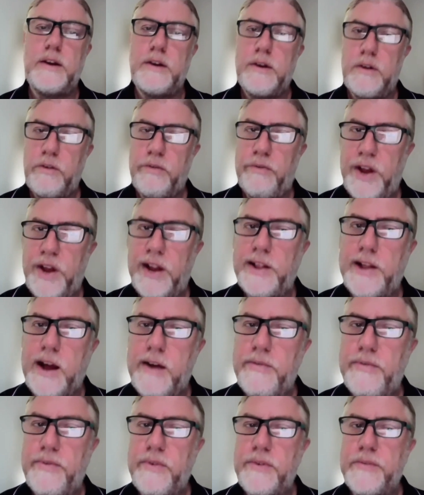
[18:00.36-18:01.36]
Fair
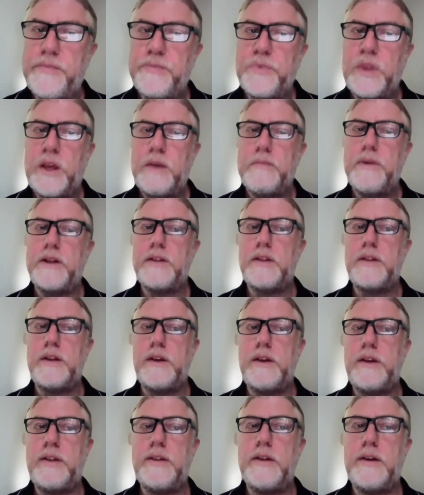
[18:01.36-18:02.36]
enough. But
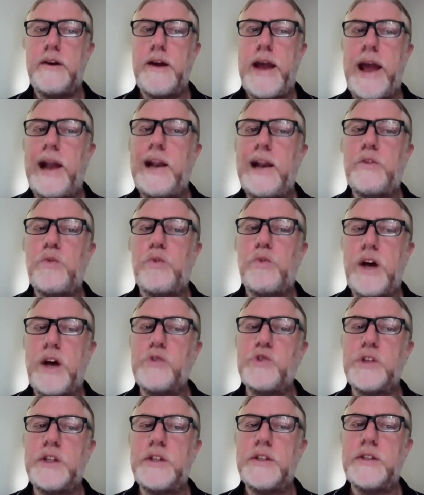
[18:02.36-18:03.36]
in early
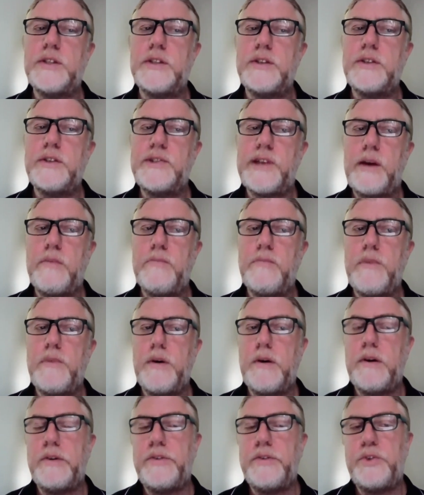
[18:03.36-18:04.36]
2000s, some
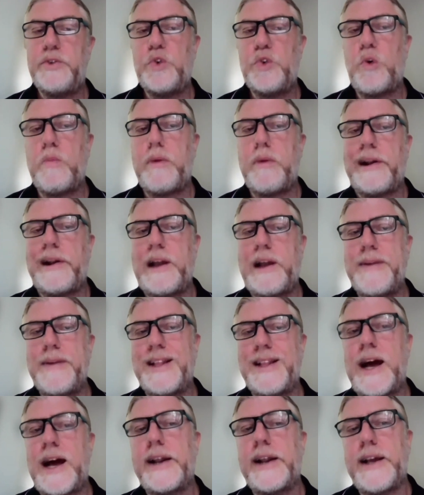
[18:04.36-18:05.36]

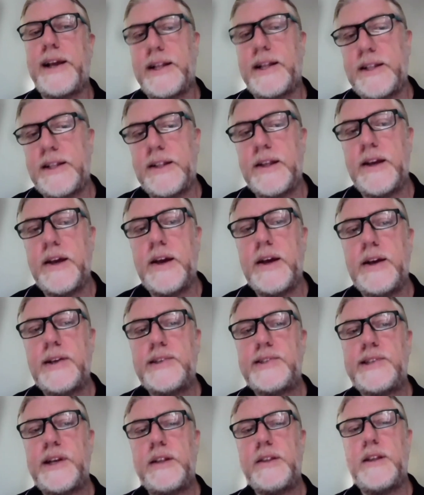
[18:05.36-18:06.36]
Europarliamentarian
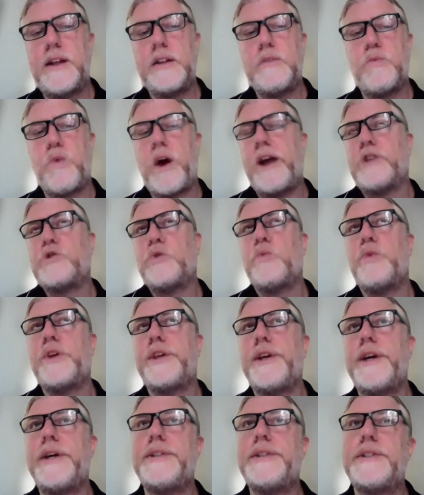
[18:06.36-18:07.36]
said that why should we
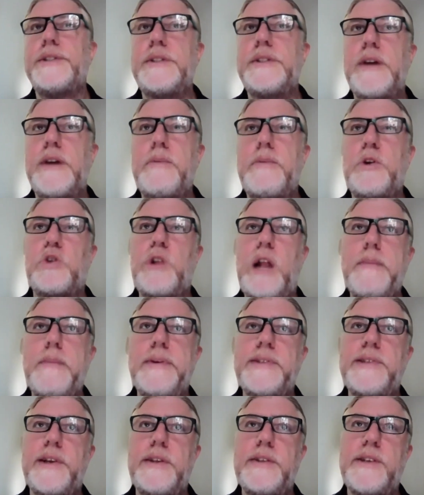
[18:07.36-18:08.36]
care about
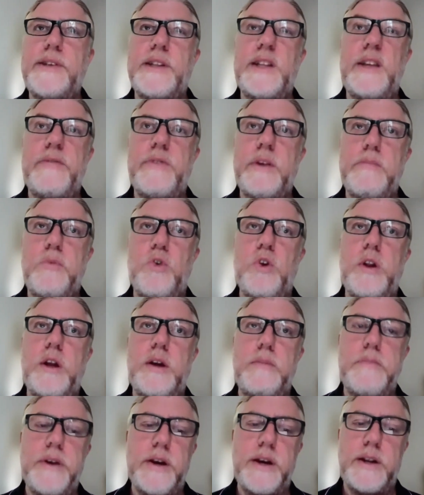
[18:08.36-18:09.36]
climate change and if the
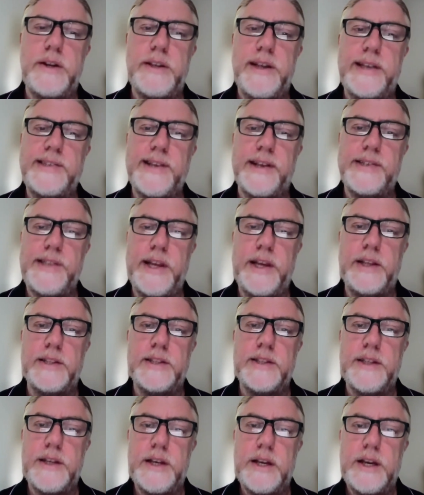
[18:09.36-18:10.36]
polar bear gets
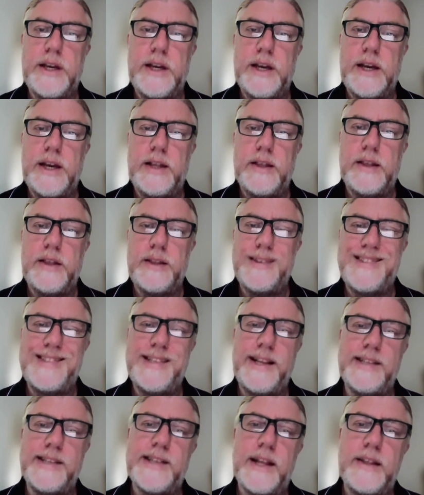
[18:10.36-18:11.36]
extinct? And
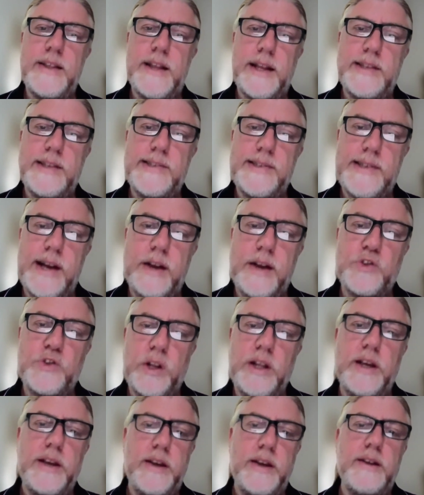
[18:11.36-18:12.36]
since then, that's
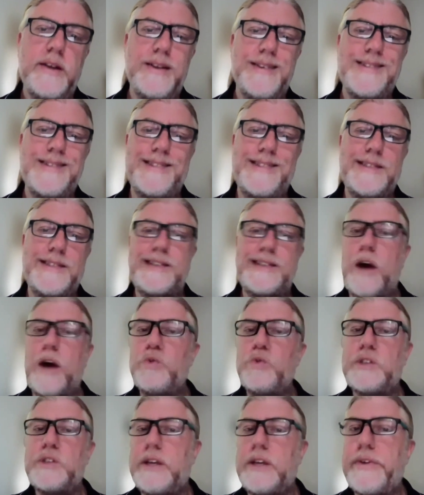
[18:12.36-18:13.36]
actually
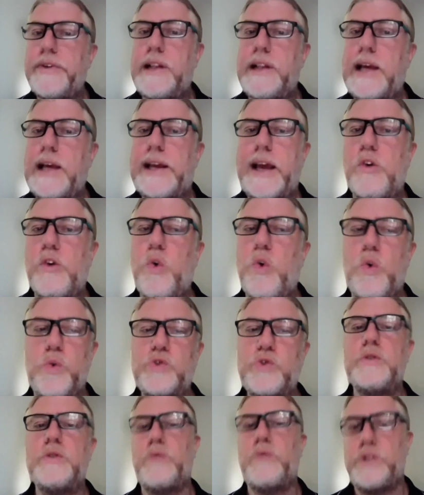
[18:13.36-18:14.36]
sounds even like a
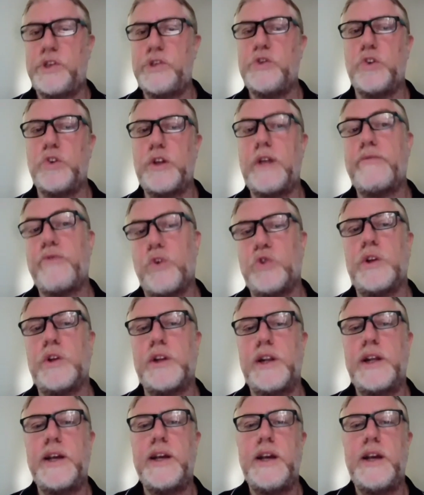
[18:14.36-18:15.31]
hoax, which is not, unfortunately.